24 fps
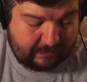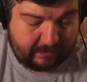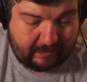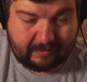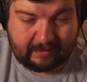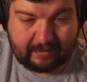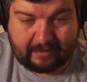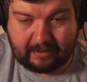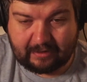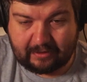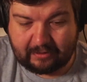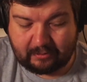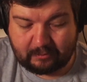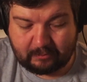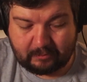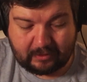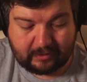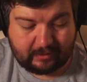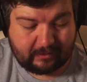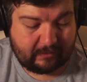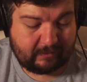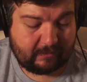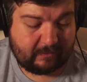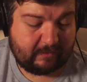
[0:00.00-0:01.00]
auto
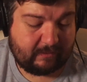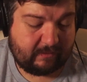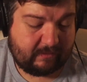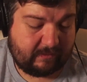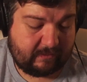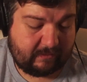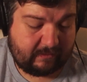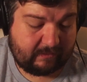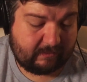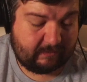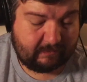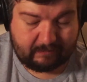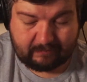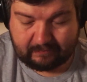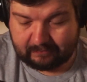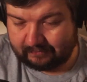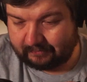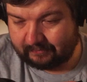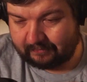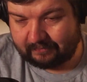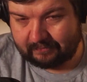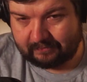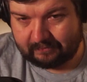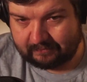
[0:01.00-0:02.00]
mode
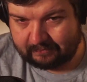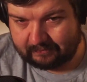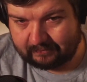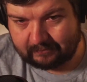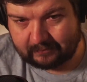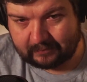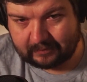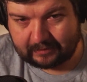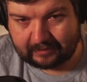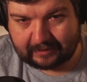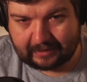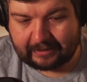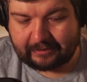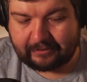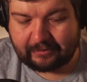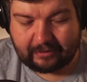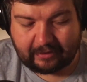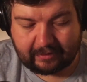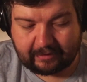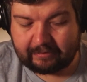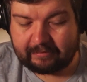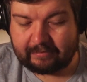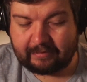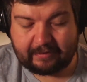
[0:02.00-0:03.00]
will get you
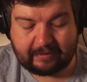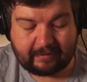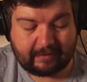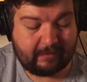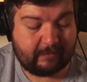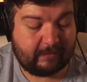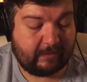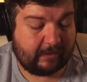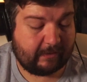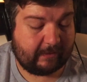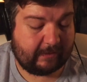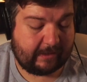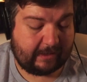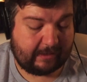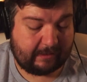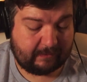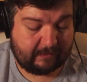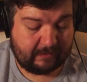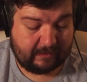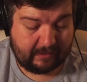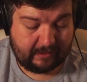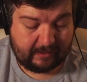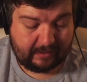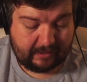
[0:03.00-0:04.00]
there. It's gonna figure it out.
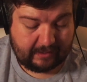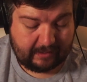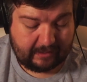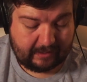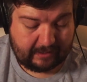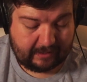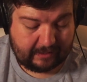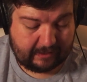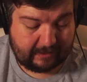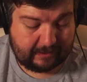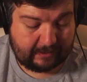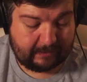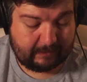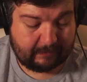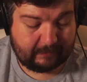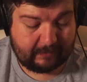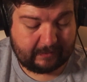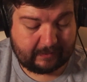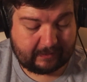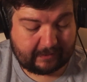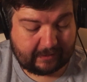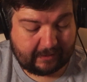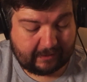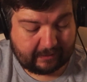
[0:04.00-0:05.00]

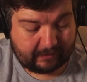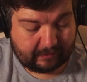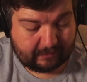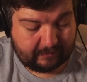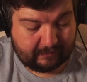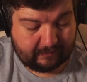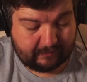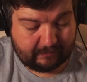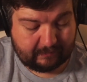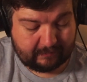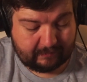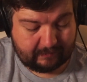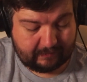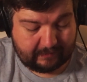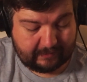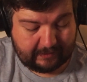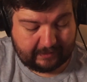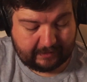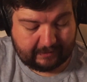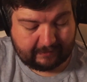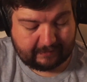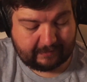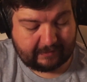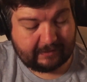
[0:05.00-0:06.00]
It's got a
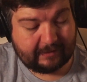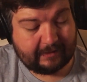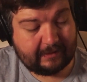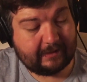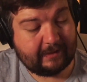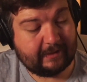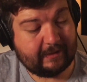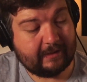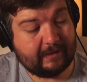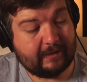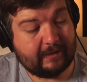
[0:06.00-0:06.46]
LCD,